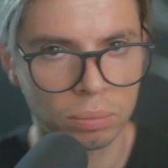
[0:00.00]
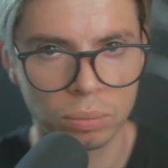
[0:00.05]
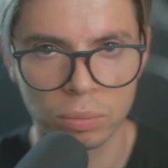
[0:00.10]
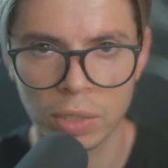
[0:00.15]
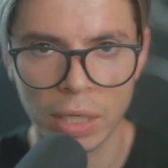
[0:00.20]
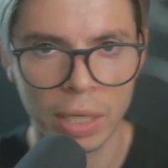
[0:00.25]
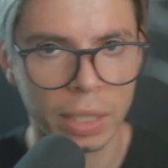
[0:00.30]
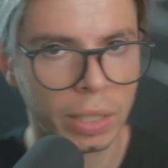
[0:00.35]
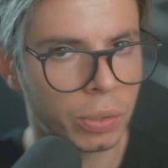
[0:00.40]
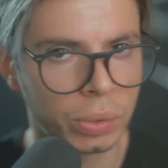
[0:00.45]

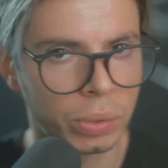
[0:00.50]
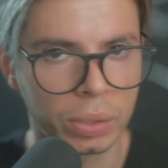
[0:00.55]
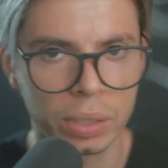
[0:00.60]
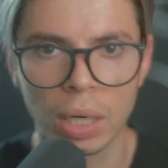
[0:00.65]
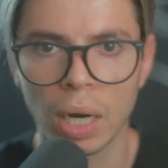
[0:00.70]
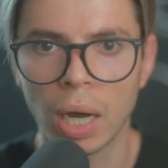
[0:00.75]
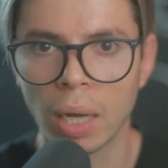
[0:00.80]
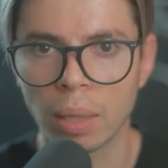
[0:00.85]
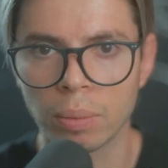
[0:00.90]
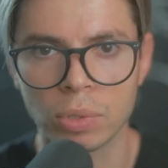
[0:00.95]
take your
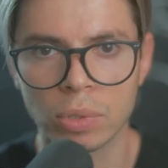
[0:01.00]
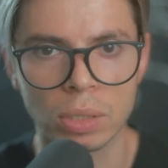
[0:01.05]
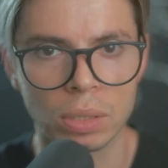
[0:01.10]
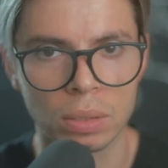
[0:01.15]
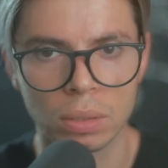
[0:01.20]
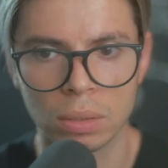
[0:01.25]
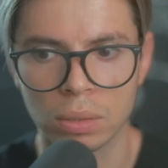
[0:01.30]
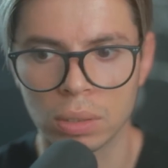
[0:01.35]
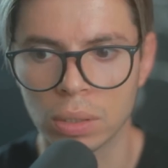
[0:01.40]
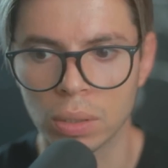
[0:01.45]
time,
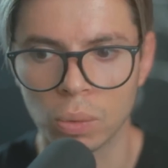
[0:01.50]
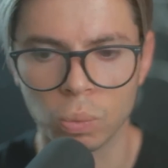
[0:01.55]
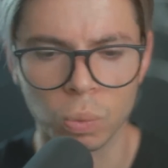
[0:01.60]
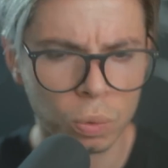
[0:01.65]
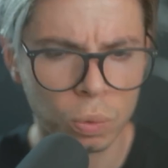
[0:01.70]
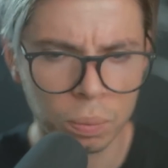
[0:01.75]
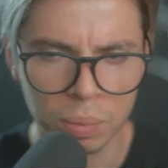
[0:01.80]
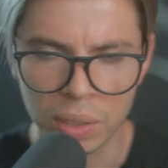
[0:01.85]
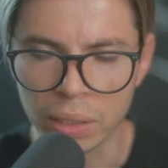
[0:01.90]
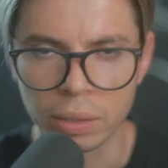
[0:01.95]
just
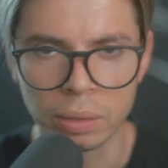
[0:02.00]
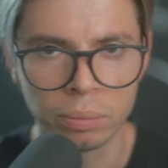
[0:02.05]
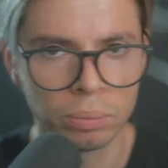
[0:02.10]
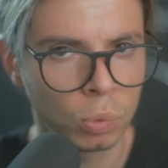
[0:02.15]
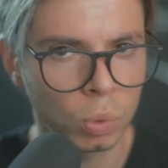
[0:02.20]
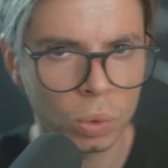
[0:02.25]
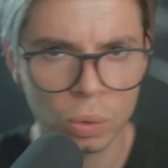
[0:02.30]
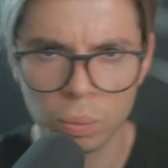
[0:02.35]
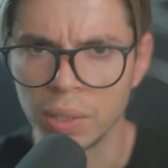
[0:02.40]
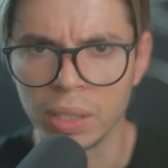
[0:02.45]
we'll
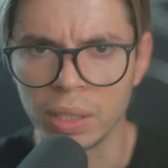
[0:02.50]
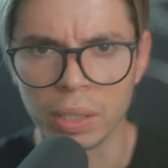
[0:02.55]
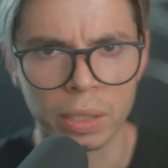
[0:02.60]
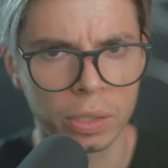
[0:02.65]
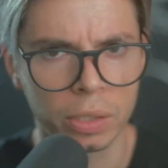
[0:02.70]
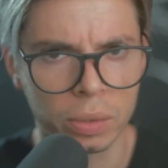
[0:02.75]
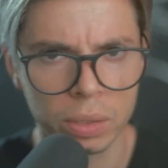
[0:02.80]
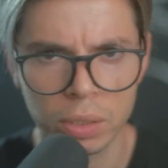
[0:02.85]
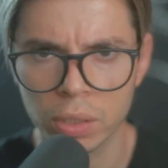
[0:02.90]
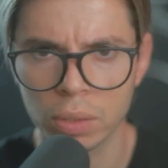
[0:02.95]
be
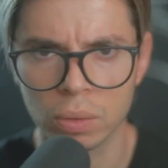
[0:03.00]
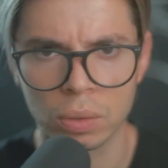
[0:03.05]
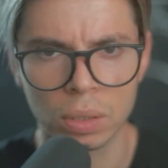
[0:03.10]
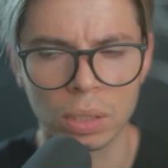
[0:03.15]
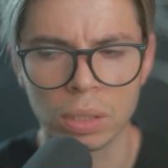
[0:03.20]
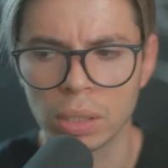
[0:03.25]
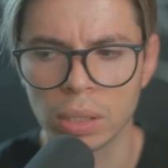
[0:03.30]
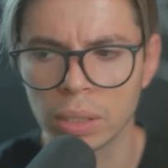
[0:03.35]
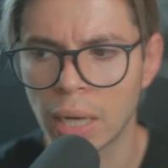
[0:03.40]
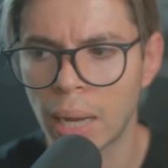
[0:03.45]
here, it's all
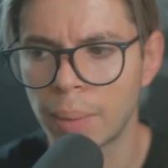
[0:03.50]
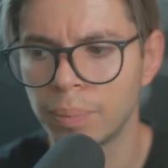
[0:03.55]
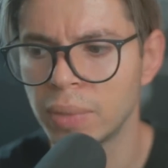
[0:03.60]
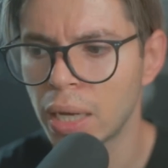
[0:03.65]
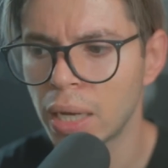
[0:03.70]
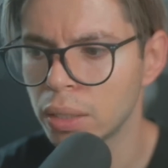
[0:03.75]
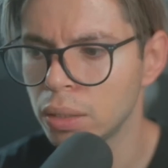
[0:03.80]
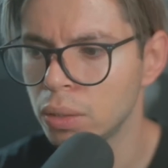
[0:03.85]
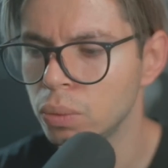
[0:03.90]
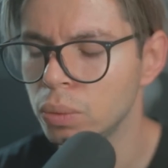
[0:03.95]
good. I'm
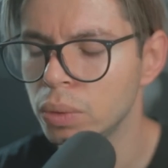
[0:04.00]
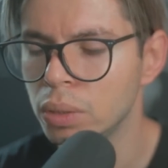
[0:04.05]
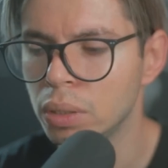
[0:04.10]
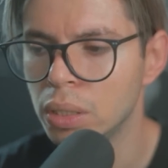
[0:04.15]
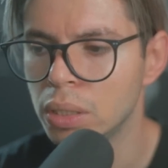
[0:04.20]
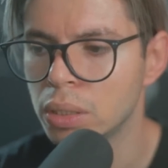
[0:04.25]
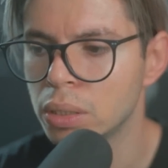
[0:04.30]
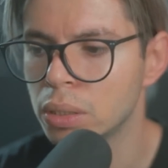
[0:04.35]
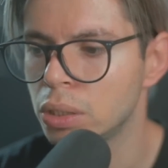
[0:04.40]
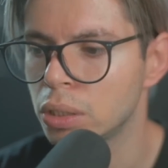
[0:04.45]
not doing
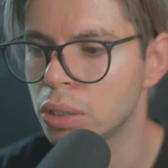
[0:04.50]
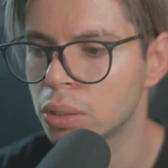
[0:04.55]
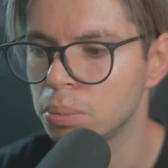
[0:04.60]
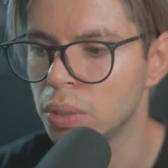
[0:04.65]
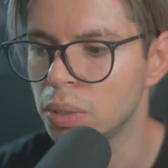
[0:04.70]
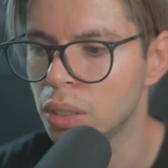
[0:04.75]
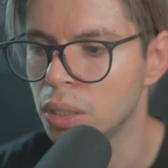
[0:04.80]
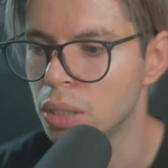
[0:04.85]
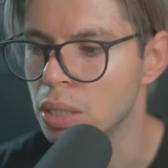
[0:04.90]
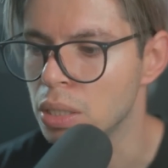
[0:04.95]
this just
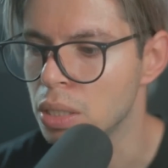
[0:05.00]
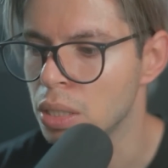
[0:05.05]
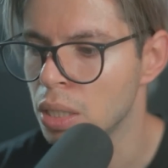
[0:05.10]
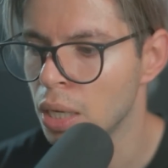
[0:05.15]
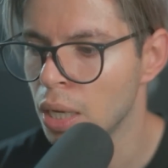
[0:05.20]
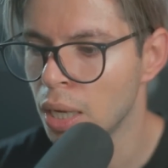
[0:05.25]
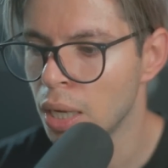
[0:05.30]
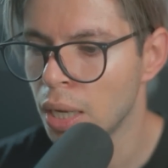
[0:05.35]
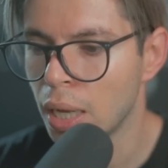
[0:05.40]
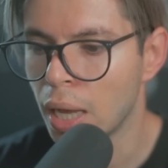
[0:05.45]
because
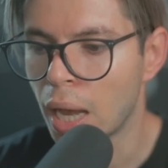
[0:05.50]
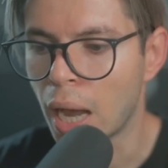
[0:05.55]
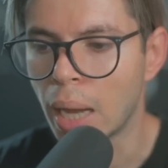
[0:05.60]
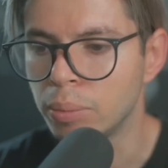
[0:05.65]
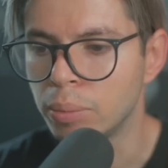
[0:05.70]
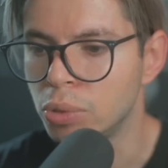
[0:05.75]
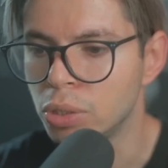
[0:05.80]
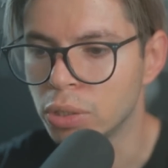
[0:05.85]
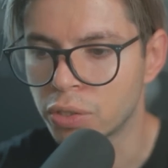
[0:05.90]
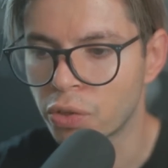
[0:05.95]

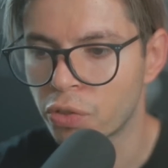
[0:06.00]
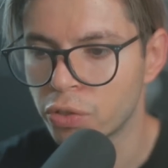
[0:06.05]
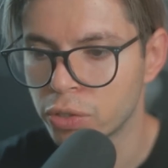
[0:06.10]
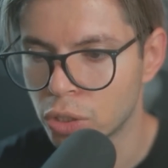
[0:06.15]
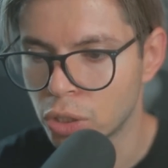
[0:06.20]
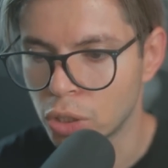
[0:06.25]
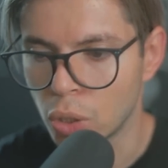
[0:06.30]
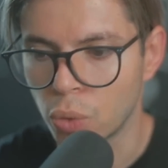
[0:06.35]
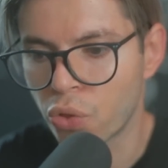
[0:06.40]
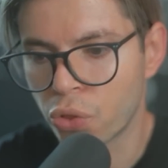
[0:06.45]
I'm just
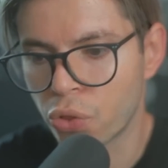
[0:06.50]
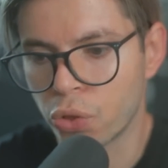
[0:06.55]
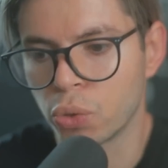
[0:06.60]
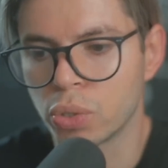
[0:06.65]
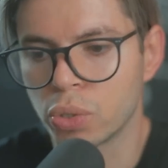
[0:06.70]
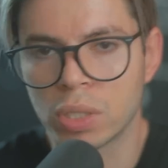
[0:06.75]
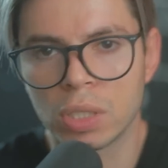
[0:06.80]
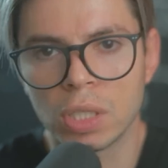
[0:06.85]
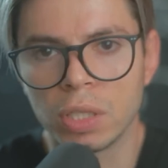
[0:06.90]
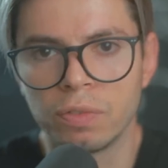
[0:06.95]
so
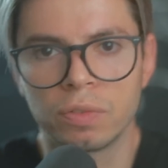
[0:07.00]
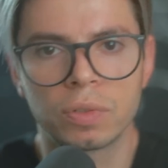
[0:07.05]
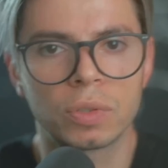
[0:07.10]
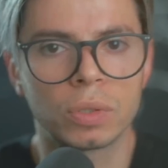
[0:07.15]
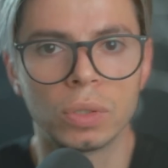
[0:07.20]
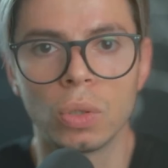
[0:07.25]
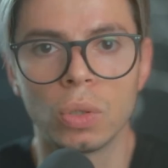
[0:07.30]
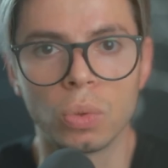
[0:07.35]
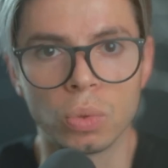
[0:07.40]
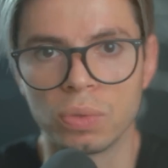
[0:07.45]
thirsty for
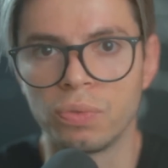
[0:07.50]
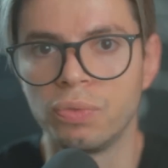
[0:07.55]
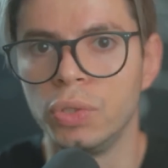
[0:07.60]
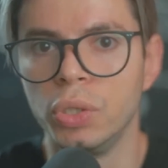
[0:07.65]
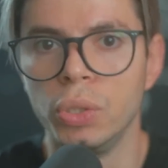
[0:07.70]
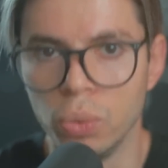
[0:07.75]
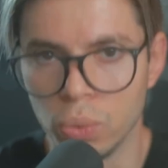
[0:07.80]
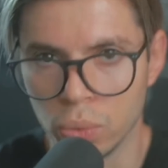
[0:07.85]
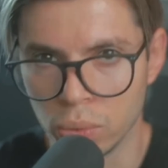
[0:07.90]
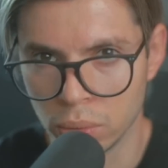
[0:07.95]
those
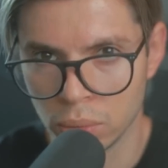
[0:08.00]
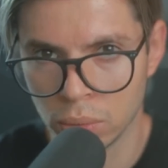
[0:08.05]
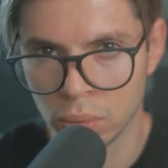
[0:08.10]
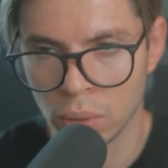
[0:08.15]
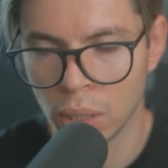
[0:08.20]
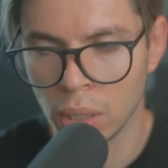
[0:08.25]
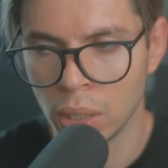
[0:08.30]
views.